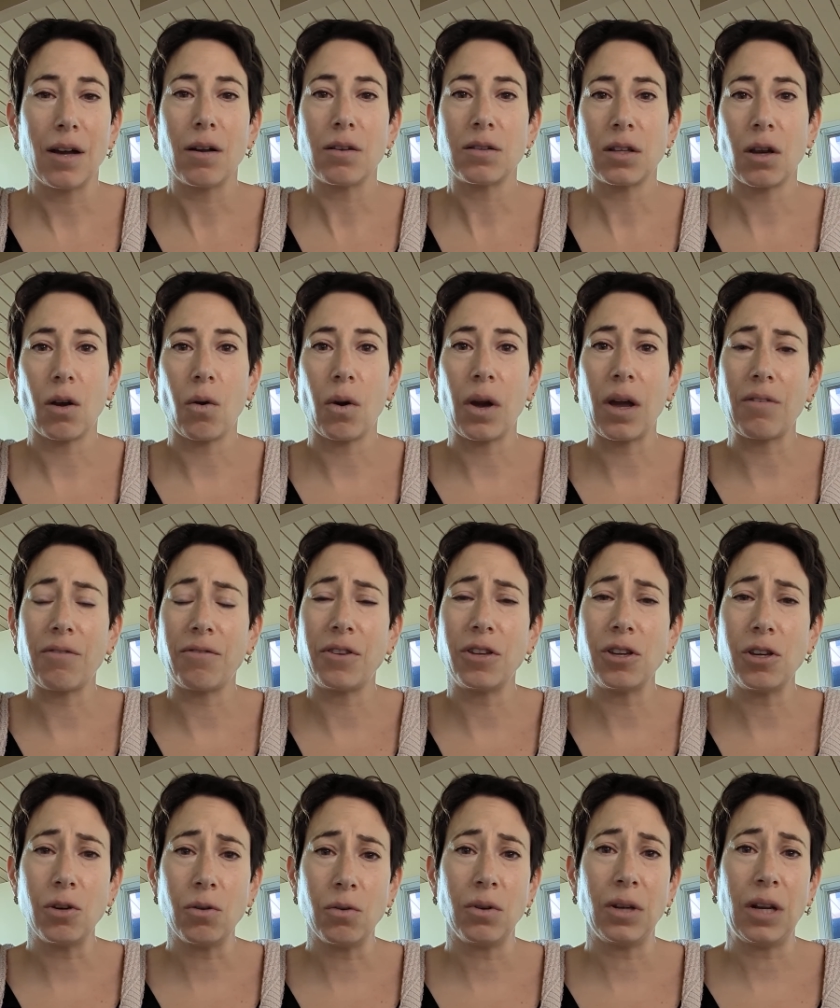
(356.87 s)
So if
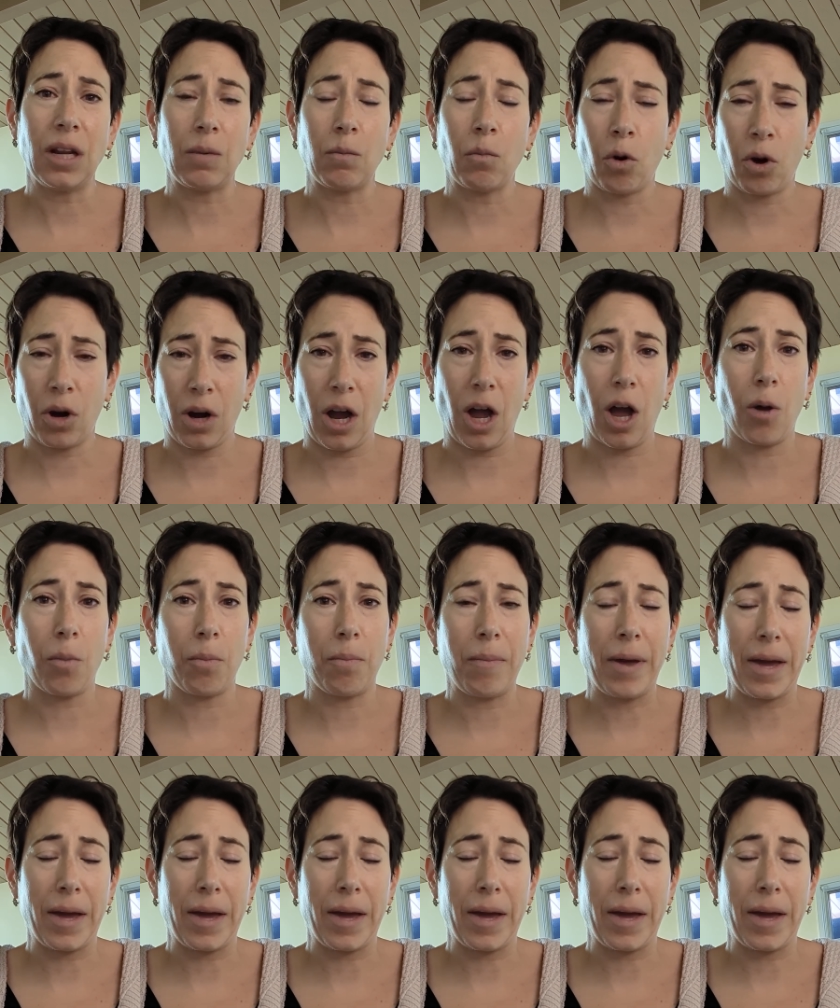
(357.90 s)
you need more help